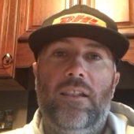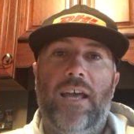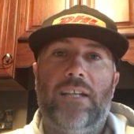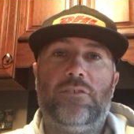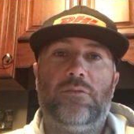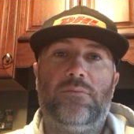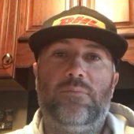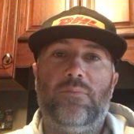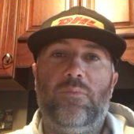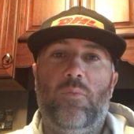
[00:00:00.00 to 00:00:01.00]
that's
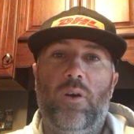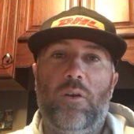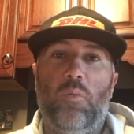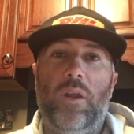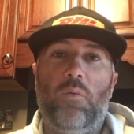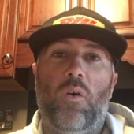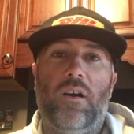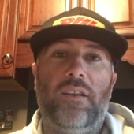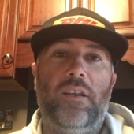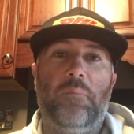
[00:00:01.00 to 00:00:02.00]
where we
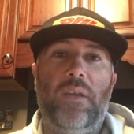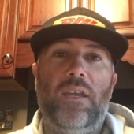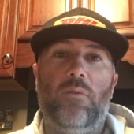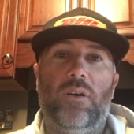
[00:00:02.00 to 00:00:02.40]
wanted to be,